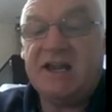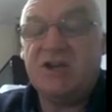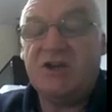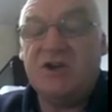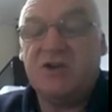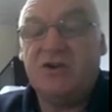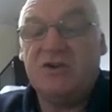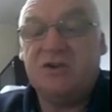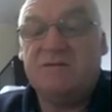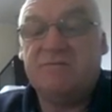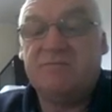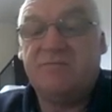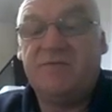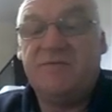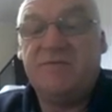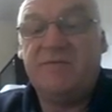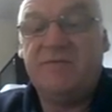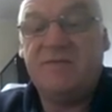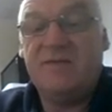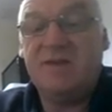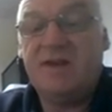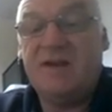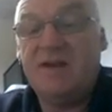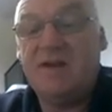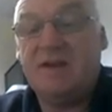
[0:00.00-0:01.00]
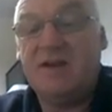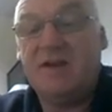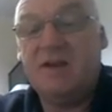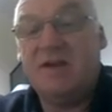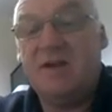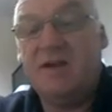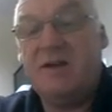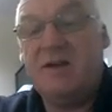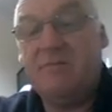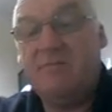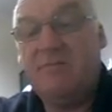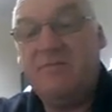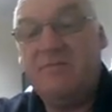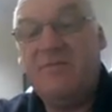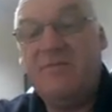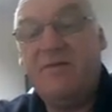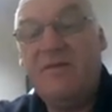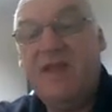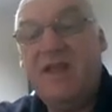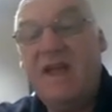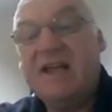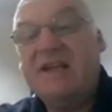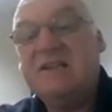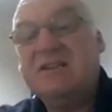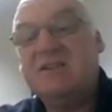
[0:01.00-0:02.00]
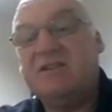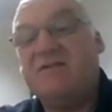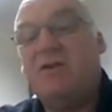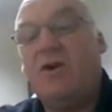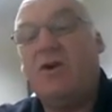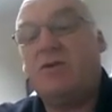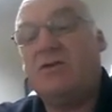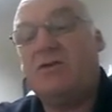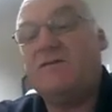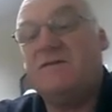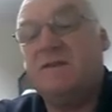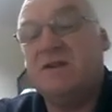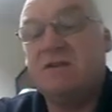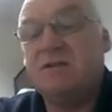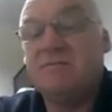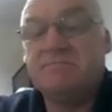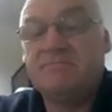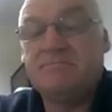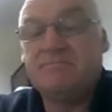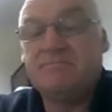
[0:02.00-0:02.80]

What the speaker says: good east of Oxford.